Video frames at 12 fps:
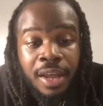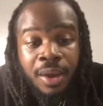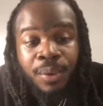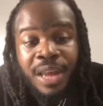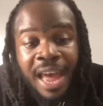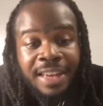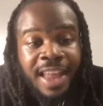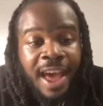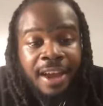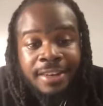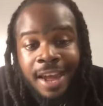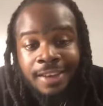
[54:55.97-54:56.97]
We got
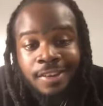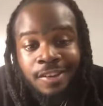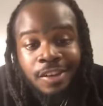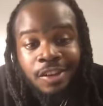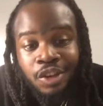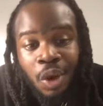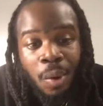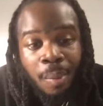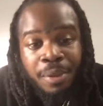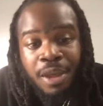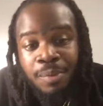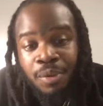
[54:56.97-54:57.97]
diagnostic sheets showing
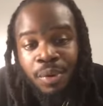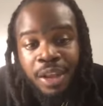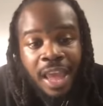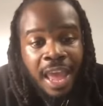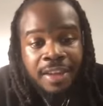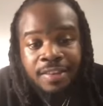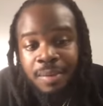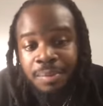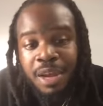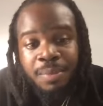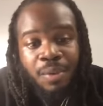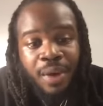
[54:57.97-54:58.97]
people with cancer,
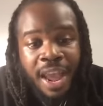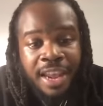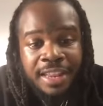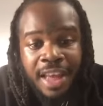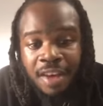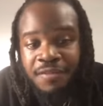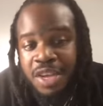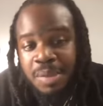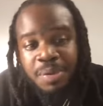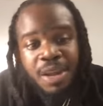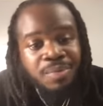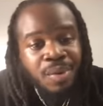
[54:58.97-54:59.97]
people with HIV,
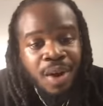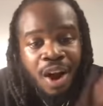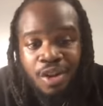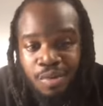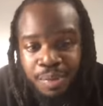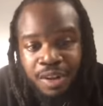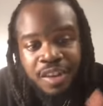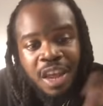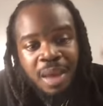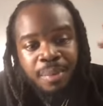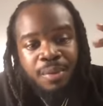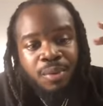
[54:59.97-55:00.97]
people with herpes,
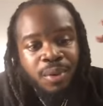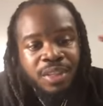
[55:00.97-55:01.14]
people with